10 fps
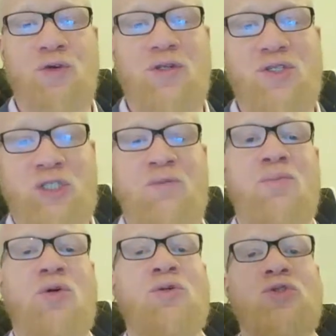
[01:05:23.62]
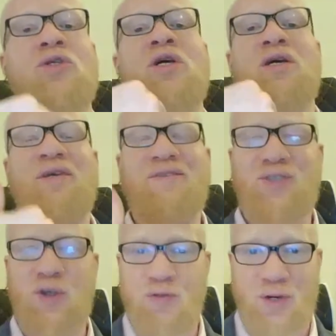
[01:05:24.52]
different symbols,
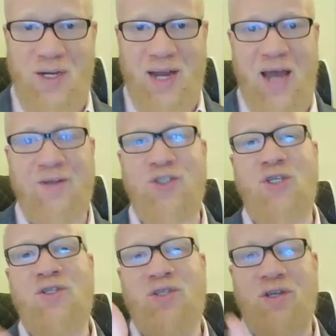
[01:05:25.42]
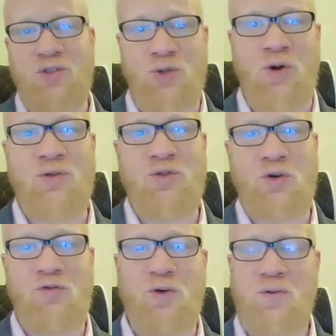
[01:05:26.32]
different analogies, and so on and
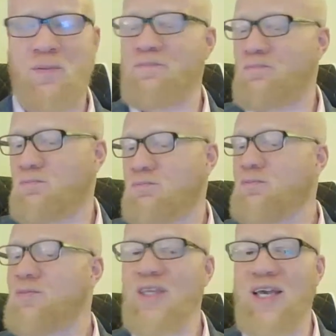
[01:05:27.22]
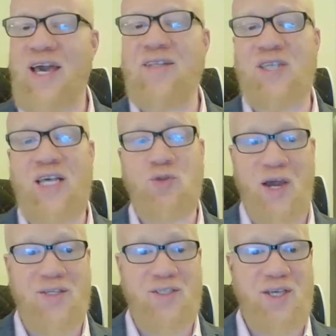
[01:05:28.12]
so forth. Hence, that's
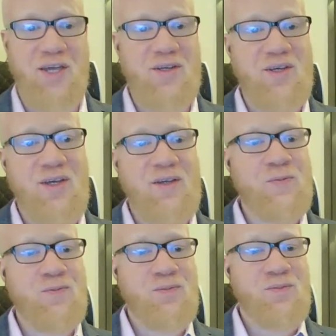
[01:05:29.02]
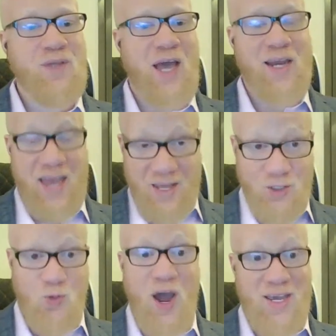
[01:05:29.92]
why I said, and
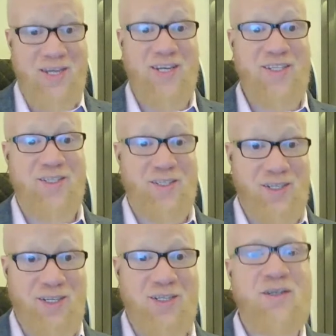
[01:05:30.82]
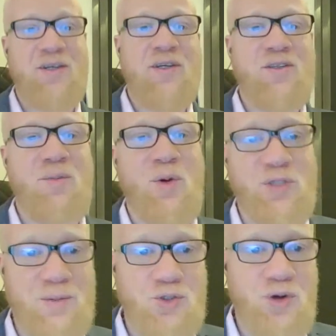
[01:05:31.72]
hence why it is indeed the
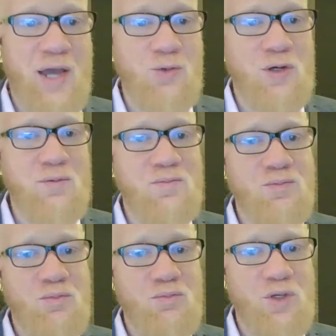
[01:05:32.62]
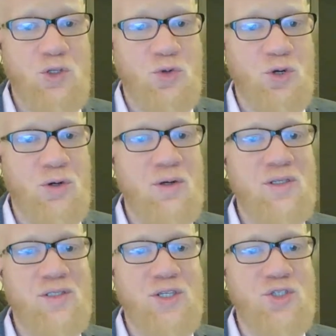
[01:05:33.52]
most abstract one, because we're
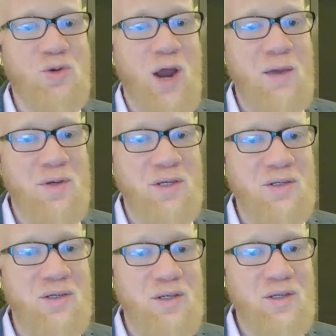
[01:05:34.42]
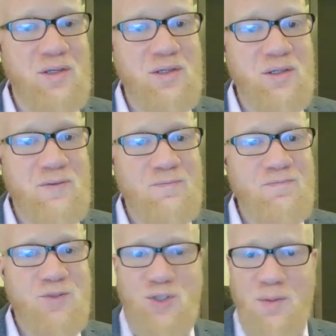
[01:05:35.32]
describing
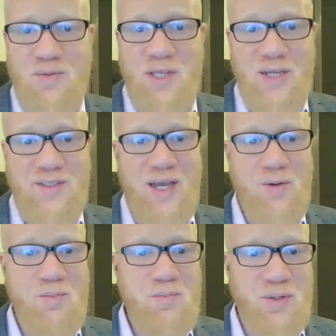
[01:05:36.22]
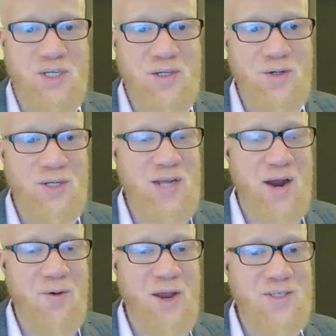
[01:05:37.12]
something that's not particularly
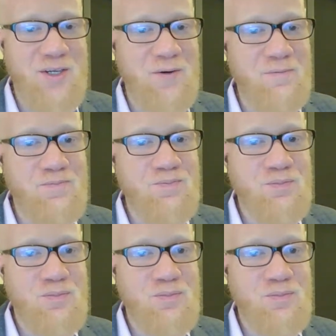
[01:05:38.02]
direct here,